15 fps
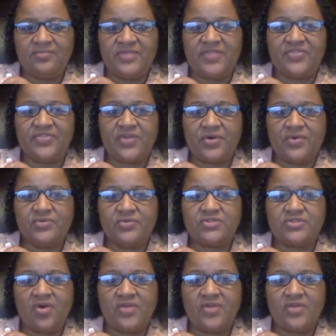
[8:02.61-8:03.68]
that those
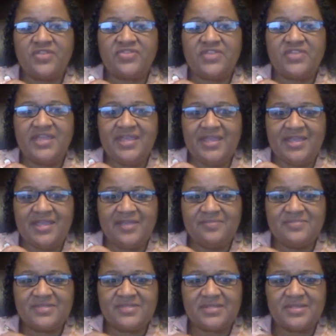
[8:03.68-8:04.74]
are the
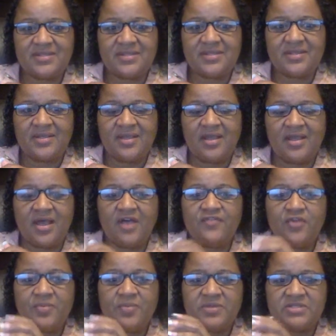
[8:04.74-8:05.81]
themes of
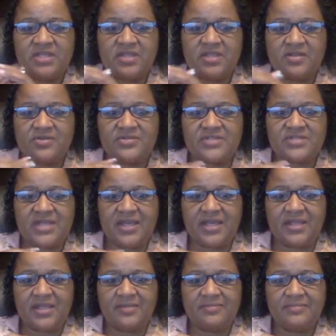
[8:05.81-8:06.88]
your particular study.